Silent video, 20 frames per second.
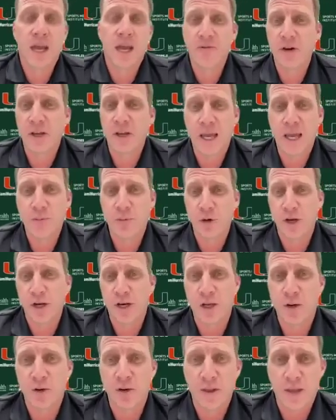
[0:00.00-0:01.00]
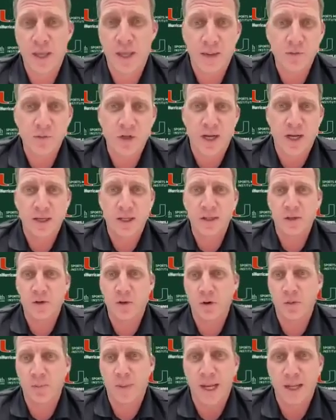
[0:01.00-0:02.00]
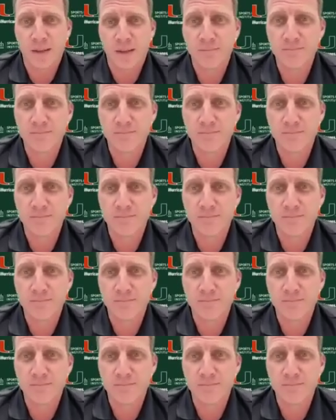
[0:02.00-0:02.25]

every game we're going to go into the game trying to get the quarterback